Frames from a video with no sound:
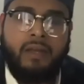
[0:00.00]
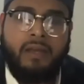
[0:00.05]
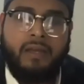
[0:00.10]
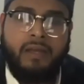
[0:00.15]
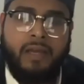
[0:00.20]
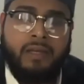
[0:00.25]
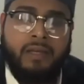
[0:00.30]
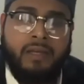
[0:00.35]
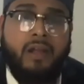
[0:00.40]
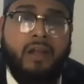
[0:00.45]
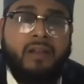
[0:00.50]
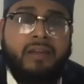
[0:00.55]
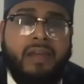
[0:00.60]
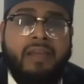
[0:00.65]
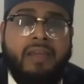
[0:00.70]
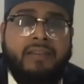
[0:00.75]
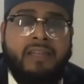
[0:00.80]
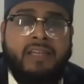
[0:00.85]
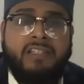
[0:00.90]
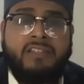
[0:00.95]

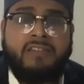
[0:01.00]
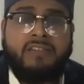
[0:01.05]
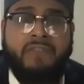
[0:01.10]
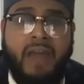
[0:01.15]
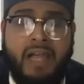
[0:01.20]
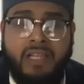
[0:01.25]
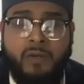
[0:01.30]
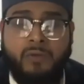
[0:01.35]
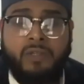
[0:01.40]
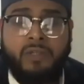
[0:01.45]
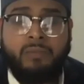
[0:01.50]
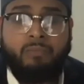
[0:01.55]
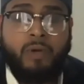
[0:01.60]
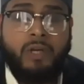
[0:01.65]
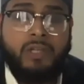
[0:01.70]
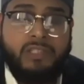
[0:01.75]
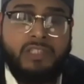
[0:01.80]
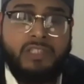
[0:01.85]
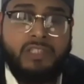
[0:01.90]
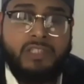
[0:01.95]
inculcate these values and
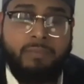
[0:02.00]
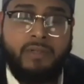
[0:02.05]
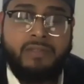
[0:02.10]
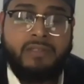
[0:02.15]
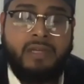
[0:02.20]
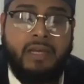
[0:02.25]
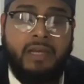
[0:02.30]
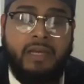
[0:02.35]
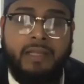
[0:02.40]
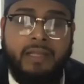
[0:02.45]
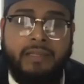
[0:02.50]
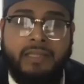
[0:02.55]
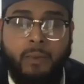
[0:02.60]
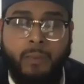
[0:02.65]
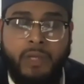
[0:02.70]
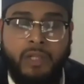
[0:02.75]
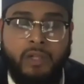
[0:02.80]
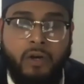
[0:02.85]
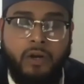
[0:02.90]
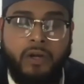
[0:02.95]
principles that
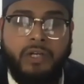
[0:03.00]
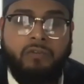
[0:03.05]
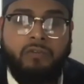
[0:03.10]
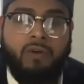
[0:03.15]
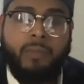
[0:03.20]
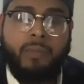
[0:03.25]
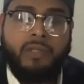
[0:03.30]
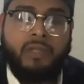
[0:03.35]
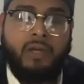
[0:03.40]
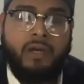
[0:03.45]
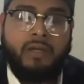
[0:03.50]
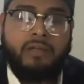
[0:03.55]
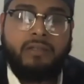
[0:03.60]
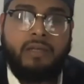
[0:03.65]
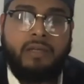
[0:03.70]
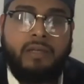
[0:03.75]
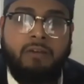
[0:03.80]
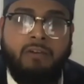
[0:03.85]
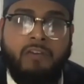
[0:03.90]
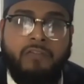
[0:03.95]
we learned in Ramadan
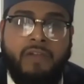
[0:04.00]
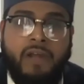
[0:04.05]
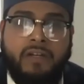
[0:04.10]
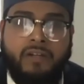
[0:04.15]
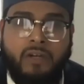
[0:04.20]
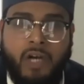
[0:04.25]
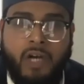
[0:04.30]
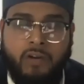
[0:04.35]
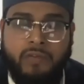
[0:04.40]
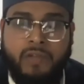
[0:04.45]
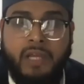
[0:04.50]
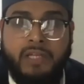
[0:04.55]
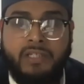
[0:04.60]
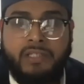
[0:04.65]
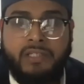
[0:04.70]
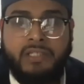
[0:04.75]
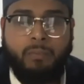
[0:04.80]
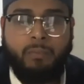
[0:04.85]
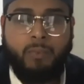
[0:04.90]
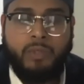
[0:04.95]
and reflect on our
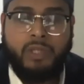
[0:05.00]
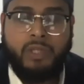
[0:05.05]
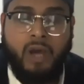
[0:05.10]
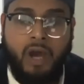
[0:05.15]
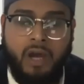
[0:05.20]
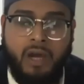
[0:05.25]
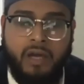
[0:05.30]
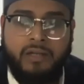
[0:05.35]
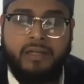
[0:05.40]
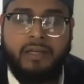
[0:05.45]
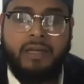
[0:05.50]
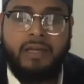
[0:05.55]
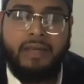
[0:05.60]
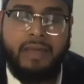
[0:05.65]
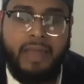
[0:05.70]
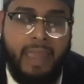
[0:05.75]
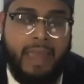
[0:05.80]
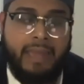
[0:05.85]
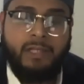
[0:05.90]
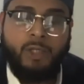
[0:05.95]
relationship with God
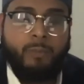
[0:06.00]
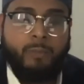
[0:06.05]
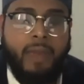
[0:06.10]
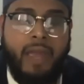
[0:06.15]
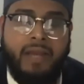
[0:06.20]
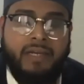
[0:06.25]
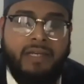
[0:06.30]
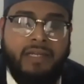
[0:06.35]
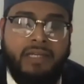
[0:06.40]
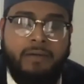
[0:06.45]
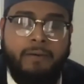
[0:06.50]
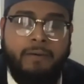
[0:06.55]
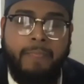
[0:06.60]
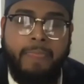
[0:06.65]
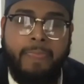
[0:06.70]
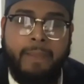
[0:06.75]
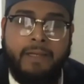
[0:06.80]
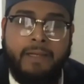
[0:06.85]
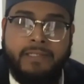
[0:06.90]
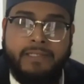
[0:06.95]
and humanity,
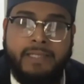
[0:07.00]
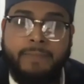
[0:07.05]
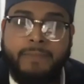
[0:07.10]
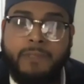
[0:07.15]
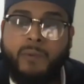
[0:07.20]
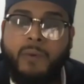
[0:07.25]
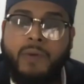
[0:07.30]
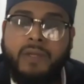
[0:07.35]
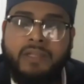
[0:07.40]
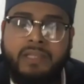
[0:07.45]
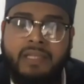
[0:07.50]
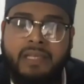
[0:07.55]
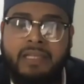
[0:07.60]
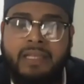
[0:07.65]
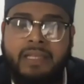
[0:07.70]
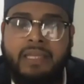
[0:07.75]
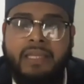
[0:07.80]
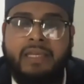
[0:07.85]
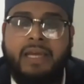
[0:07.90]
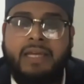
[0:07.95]
subsequently
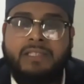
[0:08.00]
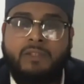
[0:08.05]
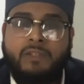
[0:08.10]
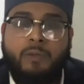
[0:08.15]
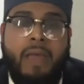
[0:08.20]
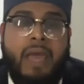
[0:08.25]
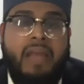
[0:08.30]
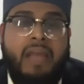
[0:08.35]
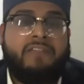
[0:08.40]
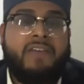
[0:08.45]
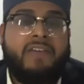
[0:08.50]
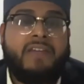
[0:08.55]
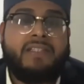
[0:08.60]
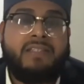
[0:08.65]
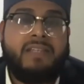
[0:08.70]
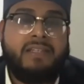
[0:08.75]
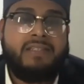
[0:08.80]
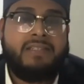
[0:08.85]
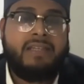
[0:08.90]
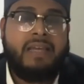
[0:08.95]
leading us to manifest
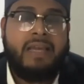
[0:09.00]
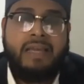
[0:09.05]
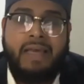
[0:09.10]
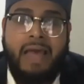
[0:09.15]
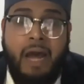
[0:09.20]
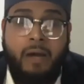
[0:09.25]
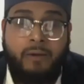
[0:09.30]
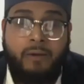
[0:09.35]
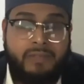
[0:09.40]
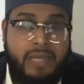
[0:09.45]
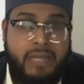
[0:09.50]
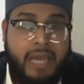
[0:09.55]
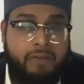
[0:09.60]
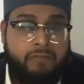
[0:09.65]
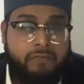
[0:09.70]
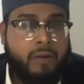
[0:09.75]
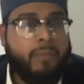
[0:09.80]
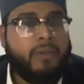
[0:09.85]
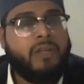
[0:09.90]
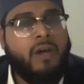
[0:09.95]
this outside of
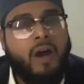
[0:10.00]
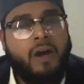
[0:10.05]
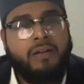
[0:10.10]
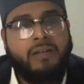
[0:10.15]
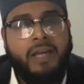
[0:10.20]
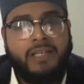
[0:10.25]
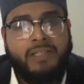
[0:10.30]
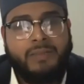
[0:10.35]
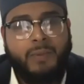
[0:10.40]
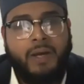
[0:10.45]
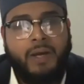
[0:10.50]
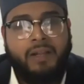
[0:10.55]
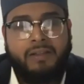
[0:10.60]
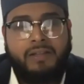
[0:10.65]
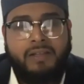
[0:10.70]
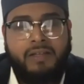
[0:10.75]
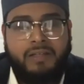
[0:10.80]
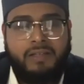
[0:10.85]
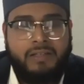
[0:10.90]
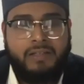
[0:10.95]
Ramadan as well.
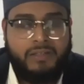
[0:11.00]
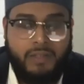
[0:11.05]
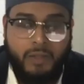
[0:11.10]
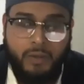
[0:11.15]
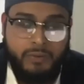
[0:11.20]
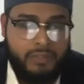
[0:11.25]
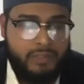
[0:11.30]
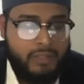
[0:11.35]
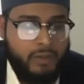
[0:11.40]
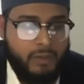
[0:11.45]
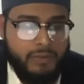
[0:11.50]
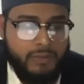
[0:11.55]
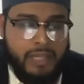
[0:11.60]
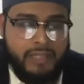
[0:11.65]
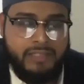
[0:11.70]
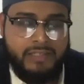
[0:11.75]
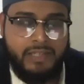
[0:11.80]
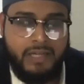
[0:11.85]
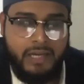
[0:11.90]
So, you know, that's,